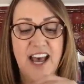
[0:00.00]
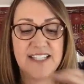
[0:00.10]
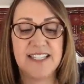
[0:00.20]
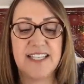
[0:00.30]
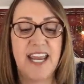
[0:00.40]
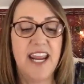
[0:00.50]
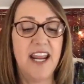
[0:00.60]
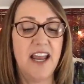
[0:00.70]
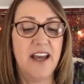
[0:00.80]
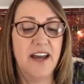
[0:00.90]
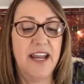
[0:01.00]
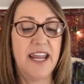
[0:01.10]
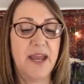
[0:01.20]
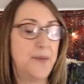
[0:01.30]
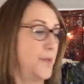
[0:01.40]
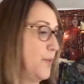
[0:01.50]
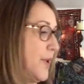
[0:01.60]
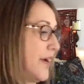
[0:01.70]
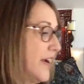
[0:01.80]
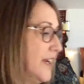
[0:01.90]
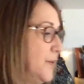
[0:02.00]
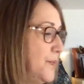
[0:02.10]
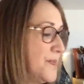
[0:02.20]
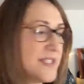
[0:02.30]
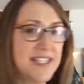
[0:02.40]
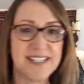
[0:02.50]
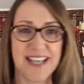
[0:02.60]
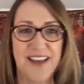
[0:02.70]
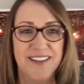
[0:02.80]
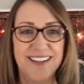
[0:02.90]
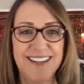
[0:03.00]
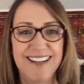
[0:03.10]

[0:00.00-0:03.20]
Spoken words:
Today I am wearing, this color,